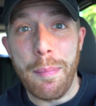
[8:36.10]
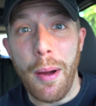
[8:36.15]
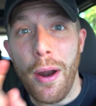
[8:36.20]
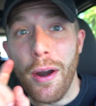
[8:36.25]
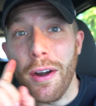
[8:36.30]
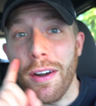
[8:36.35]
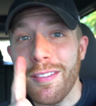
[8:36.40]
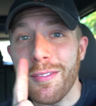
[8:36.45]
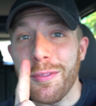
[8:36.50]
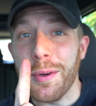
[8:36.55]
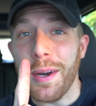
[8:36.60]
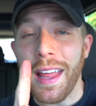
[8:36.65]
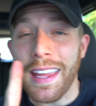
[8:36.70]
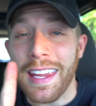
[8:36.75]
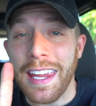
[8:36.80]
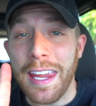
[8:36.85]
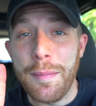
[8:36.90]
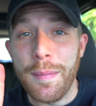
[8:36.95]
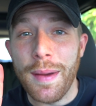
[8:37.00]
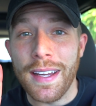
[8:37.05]
Part of what
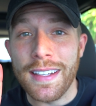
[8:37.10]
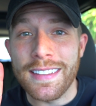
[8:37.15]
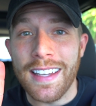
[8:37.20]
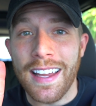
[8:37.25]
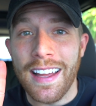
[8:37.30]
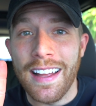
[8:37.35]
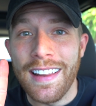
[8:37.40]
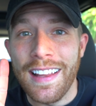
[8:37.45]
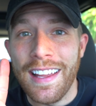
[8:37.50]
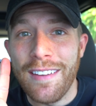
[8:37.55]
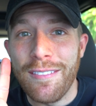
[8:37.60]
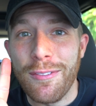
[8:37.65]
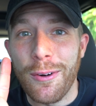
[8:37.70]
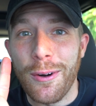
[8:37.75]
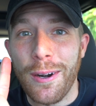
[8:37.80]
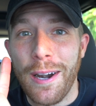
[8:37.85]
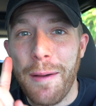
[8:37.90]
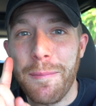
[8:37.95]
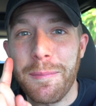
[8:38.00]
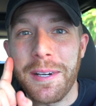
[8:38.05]
I came back to LA
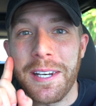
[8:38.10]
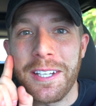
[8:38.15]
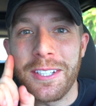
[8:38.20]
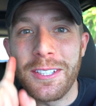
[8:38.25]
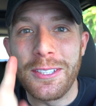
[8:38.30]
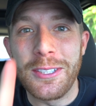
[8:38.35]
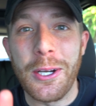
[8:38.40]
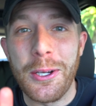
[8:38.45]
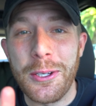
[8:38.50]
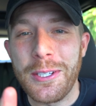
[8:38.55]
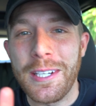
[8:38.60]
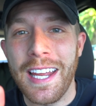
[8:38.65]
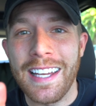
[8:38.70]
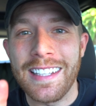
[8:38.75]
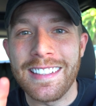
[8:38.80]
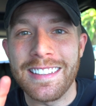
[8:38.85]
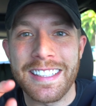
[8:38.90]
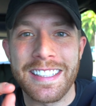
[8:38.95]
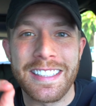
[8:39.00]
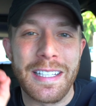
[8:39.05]
for, I'm gonna show you
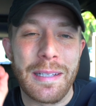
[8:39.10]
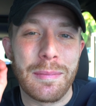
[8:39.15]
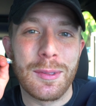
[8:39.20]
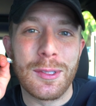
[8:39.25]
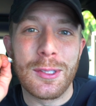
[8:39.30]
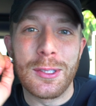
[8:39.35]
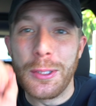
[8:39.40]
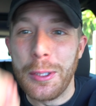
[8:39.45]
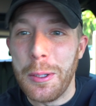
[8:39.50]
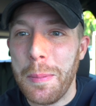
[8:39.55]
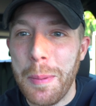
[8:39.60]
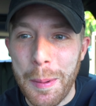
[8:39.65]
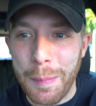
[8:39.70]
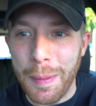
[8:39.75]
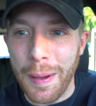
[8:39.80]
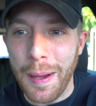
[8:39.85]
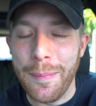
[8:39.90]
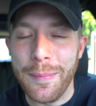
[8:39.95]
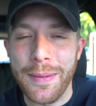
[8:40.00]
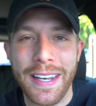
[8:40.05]
guys because I'm super
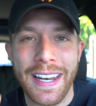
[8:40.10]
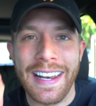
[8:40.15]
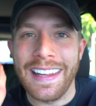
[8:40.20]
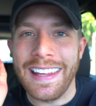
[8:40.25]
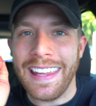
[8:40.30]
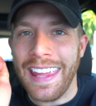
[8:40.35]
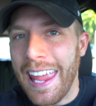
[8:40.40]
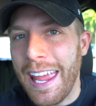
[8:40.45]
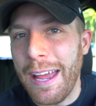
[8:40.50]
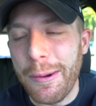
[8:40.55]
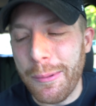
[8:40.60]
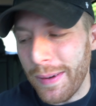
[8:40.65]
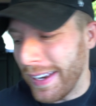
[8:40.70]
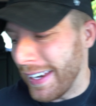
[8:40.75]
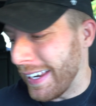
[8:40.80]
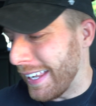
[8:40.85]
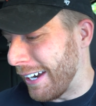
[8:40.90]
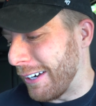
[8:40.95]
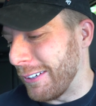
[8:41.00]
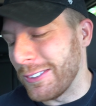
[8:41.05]
pumped and I can't
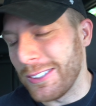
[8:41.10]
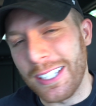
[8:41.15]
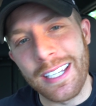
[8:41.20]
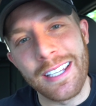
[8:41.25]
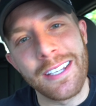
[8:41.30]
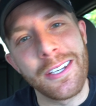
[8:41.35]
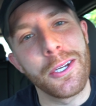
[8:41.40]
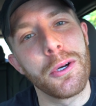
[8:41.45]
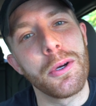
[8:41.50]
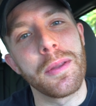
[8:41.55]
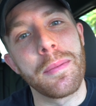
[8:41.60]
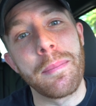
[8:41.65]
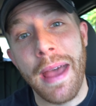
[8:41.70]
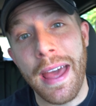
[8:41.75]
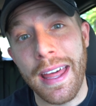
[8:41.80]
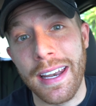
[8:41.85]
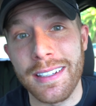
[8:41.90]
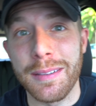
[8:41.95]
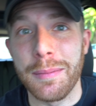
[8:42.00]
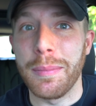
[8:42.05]
wait and I was gonna do it with
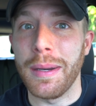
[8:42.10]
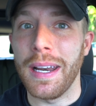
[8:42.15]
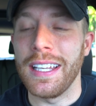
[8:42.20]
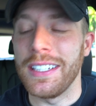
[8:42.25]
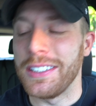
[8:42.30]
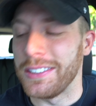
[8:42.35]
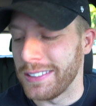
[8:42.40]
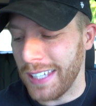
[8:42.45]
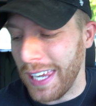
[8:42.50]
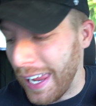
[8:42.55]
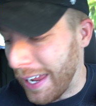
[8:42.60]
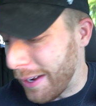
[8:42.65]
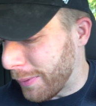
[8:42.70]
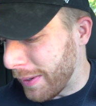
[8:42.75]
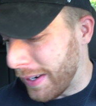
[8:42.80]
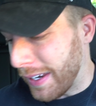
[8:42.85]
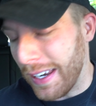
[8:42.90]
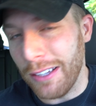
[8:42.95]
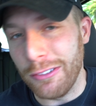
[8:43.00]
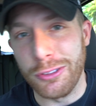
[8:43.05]
Madilyn, but I just can't wait.